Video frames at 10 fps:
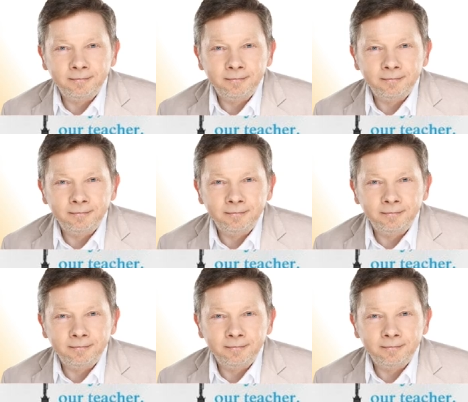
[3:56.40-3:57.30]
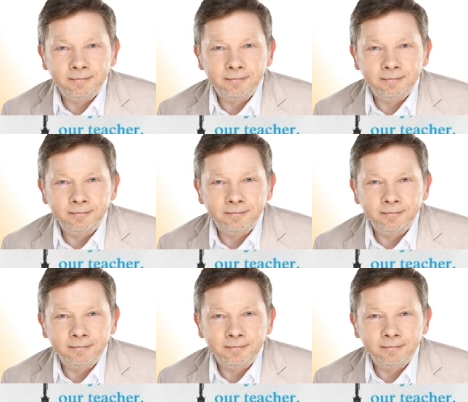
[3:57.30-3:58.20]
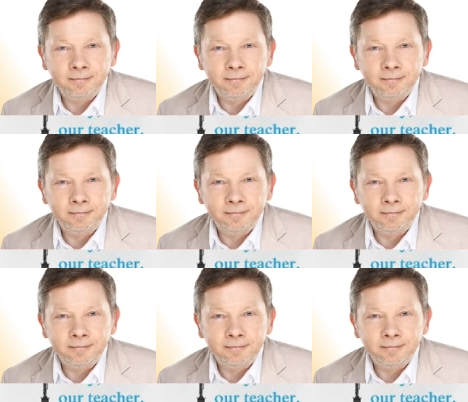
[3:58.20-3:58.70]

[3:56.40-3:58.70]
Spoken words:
Nothing is said.